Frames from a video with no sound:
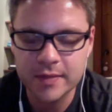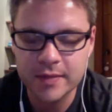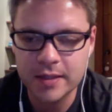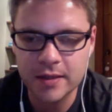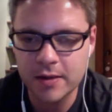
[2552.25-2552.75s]

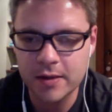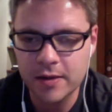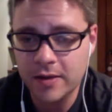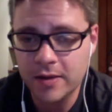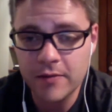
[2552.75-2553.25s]

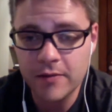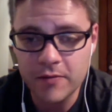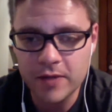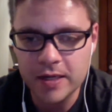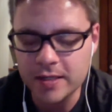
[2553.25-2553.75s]

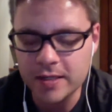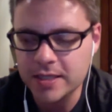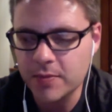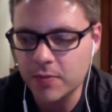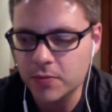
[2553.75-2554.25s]

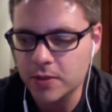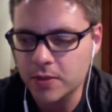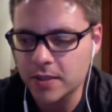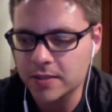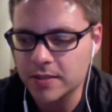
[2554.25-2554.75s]
example,
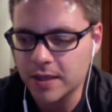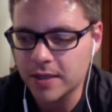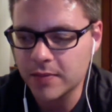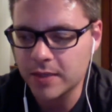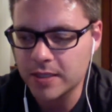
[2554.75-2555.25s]
really.
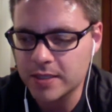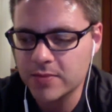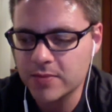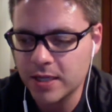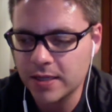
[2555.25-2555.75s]
But it
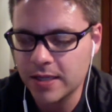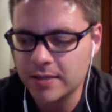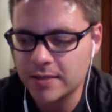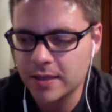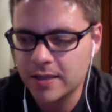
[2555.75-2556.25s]
seems like
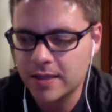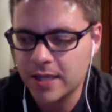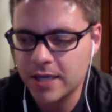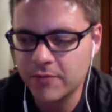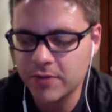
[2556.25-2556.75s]
that's
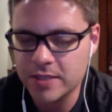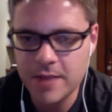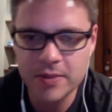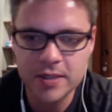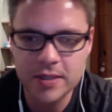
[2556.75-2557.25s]
kind of what's
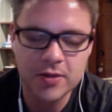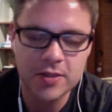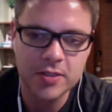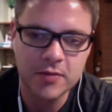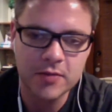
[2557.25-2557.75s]
happened here.
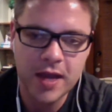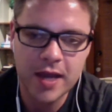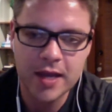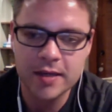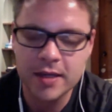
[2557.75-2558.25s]
Is you've
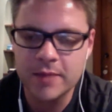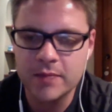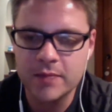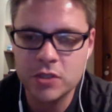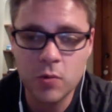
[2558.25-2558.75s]
had
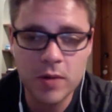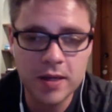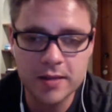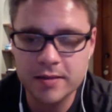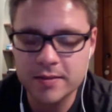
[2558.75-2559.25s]

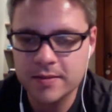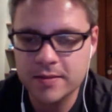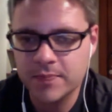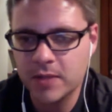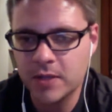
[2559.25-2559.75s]
twins,
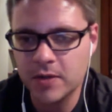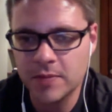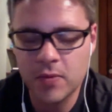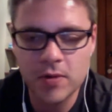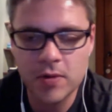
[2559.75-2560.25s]

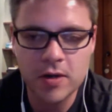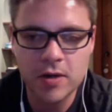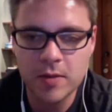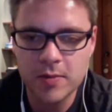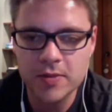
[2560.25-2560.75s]
born on
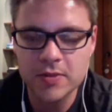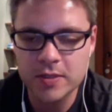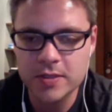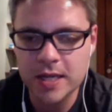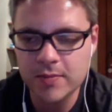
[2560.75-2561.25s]
almost the
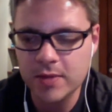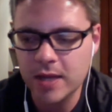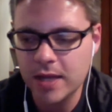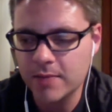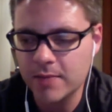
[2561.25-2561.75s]
same
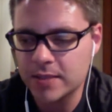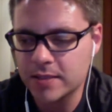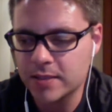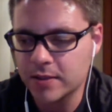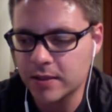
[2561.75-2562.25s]
day,
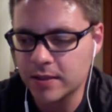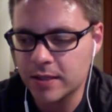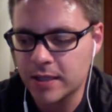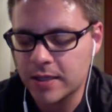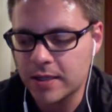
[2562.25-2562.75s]
basically.
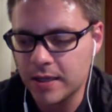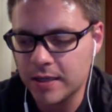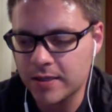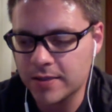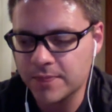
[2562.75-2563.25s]

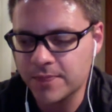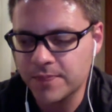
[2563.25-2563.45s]
They're